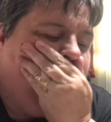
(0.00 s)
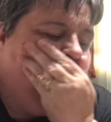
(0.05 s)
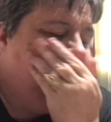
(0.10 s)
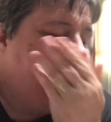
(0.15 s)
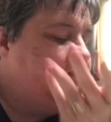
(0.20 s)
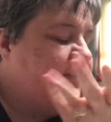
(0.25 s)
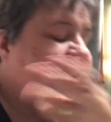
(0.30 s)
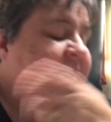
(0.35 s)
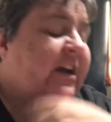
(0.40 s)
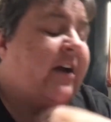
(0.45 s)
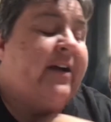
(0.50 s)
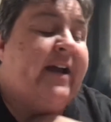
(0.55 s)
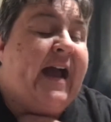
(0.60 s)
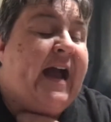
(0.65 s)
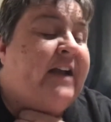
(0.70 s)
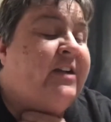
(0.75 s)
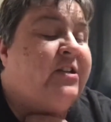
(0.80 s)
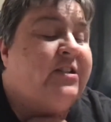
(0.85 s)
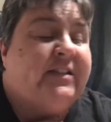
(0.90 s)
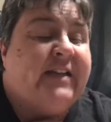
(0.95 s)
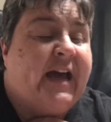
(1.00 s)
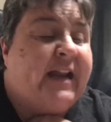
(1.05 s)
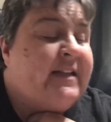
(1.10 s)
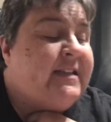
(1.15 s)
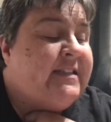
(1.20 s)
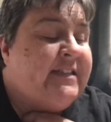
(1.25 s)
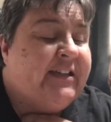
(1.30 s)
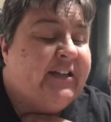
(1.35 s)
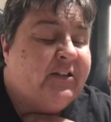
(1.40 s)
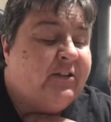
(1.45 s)
sorry, I just got a
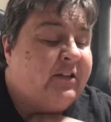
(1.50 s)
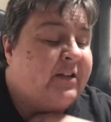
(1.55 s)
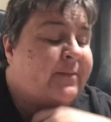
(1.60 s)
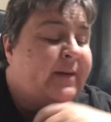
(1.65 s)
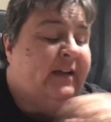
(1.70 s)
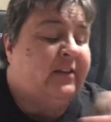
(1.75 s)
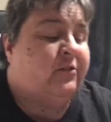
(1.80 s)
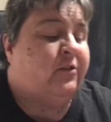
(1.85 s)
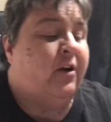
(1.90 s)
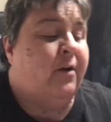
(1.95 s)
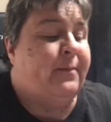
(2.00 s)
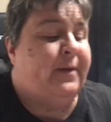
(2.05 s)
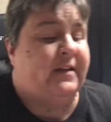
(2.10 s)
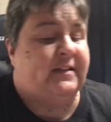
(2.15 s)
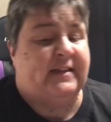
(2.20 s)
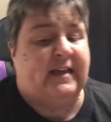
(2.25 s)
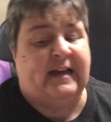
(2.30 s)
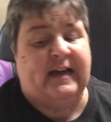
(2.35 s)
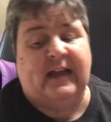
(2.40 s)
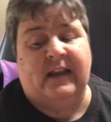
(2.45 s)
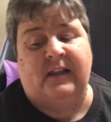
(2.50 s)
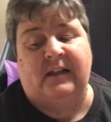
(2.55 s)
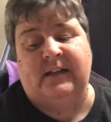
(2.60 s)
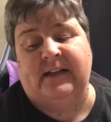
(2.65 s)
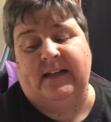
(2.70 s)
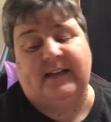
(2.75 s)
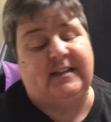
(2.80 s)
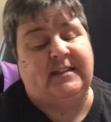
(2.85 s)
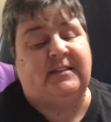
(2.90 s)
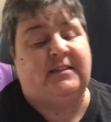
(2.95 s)
tickle in my throat because I got all
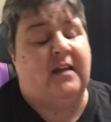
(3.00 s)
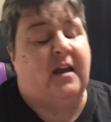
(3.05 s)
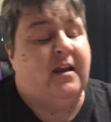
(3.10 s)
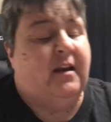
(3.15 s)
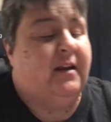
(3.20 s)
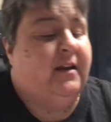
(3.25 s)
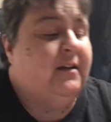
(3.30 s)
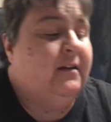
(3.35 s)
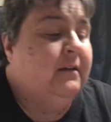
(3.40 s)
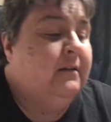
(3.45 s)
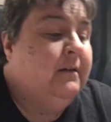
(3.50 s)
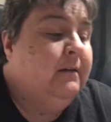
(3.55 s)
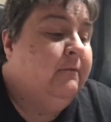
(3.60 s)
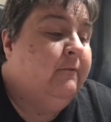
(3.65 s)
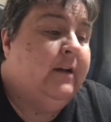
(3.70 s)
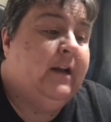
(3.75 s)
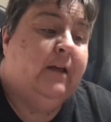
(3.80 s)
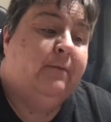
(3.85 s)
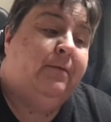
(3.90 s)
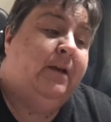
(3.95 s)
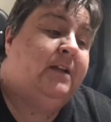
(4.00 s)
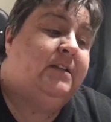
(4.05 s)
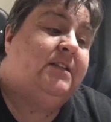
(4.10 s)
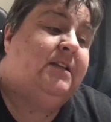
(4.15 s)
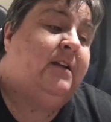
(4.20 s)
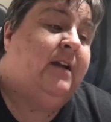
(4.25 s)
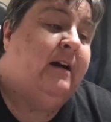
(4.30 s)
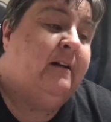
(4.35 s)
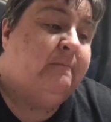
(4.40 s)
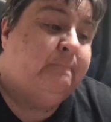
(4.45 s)
excited when I picked
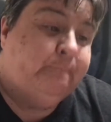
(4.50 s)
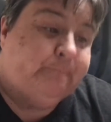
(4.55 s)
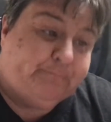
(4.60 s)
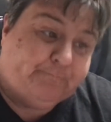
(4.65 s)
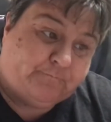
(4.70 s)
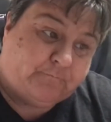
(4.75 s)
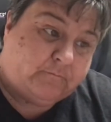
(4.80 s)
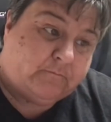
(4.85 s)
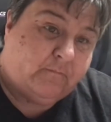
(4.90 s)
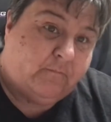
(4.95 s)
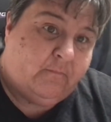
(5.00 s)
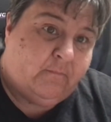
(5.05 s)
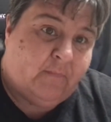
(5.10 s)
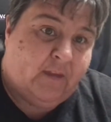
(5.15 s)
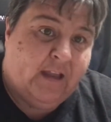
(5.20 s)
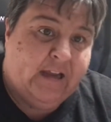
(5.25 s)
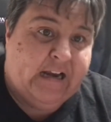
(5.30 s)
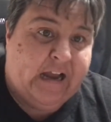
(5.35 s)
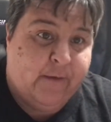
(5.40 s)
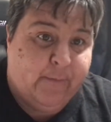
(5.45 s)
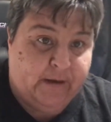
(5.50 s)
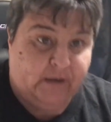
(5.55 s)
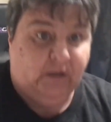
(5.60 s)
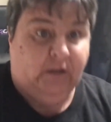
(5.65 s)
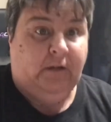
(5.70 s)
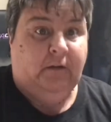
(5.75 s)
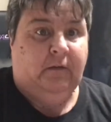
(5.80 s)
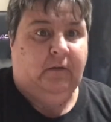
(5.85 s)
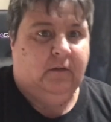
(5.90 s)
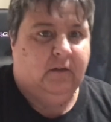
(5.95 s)
it up. And I went,
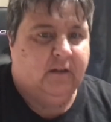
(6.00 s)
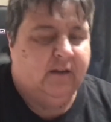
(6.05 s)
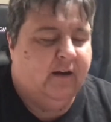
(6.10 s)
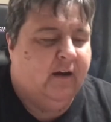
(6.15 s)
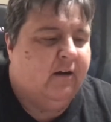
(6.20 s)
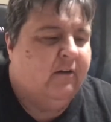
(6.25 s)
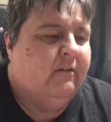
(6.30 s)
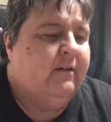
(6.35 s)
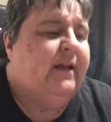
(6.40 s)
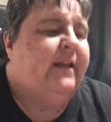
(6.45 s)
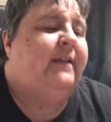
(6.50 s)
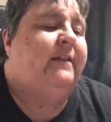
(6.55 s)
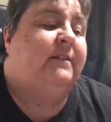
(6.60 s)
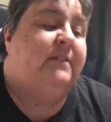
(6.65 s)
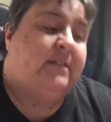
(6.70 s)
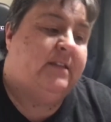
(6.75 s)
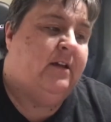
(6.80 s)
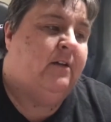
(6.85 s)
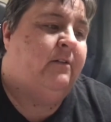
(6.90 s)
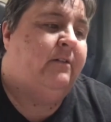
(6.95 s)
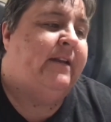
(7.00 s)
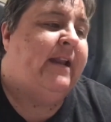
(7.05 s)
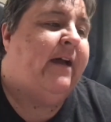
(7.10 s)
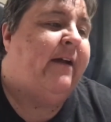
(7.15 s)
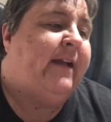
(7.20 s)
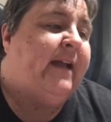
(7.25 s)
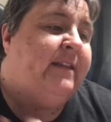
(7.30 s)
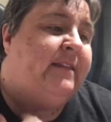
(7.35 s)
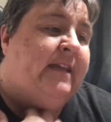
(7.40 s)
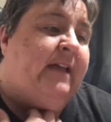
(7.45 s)
you know, and so now I
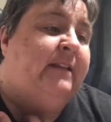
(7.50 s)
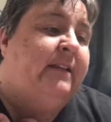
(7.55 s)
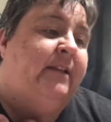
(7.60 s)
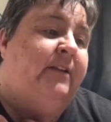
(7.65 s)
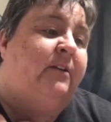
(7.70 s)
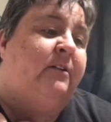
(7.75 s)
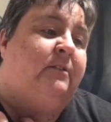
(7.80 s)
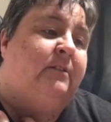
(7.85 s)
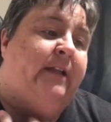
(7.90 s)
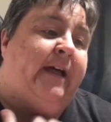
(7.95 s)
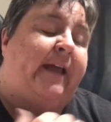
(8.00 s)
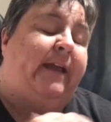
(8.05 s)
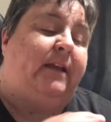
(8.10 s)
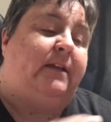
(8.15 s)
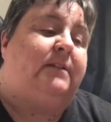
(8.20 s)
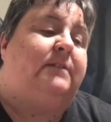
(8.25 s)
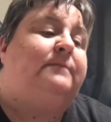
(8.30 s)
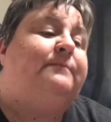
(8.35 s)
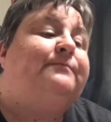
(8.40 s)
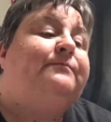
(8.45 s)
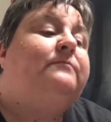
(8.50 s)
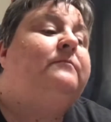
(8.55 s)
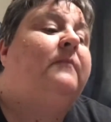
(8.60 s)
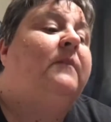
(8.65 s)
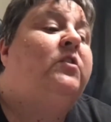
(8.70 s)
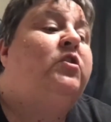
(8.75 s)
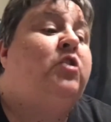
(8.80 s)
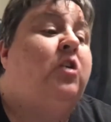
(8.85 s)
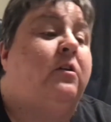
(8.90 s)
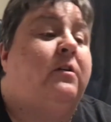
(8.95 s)
got that little, like,
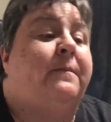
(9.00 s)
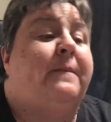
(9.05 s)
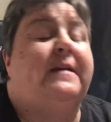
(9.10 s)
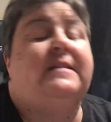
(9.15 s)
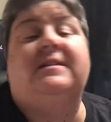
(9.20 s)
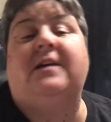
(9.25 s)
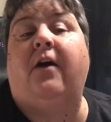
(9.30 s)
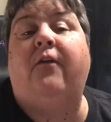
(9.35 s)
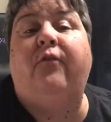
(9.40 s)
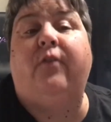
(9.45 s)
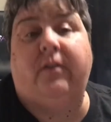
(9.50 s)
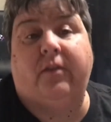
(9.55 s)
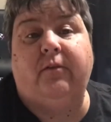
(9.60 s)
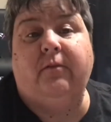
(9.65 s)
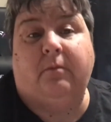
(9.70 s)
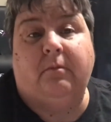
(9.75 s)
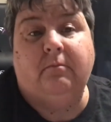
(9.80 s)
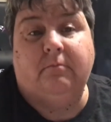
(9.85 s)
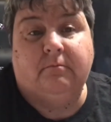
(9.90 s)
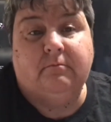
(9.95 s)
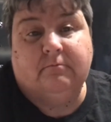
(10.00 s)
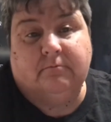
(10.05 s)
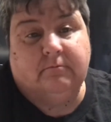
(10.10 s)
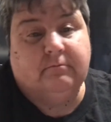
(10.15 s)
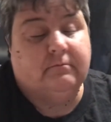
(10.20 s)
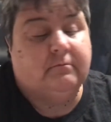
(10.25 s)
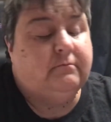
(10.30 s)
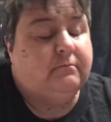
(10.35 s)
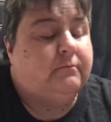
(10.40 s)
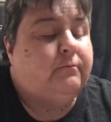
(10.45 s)
choking myself with
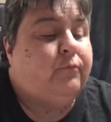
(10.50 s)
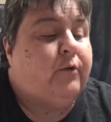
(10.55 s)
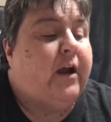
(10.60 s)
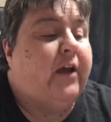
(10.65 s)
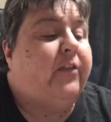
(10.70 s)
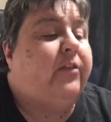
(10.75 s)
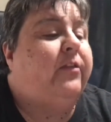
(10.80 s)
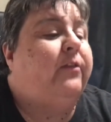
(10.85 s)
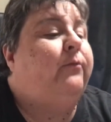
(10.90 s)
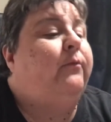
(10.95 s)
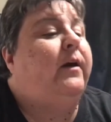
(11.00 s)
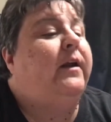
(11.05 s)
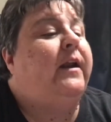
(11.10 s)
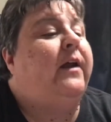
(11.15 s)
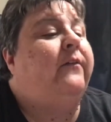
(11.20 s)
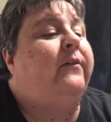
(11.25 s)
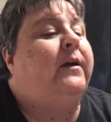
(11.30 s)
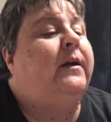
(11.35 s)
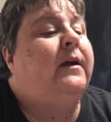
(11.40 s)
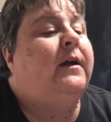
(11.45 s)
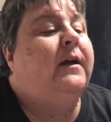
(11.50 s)
breath, whatever.